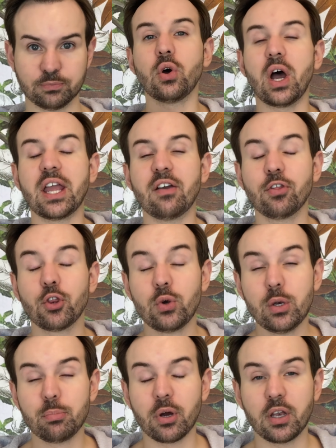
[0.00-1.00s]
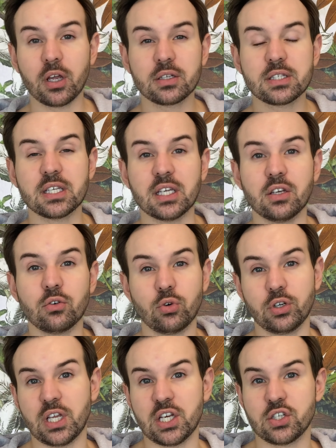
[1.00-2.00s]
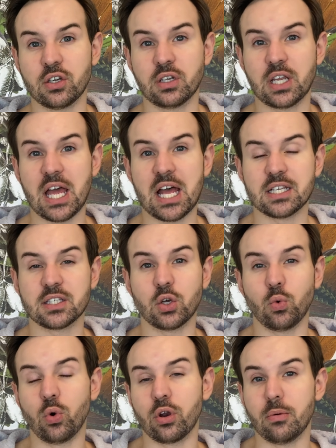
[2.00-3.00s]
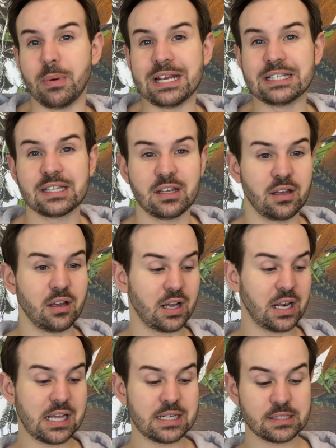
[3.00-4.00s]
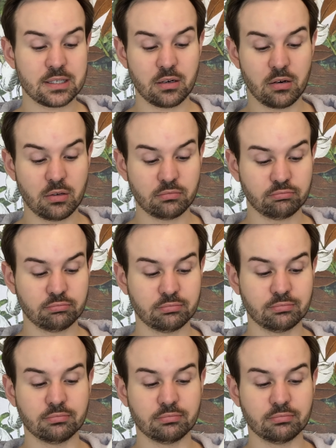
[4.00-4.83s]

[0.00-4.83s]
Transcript: So I have three products in rotation as a water-based uh, cleanser.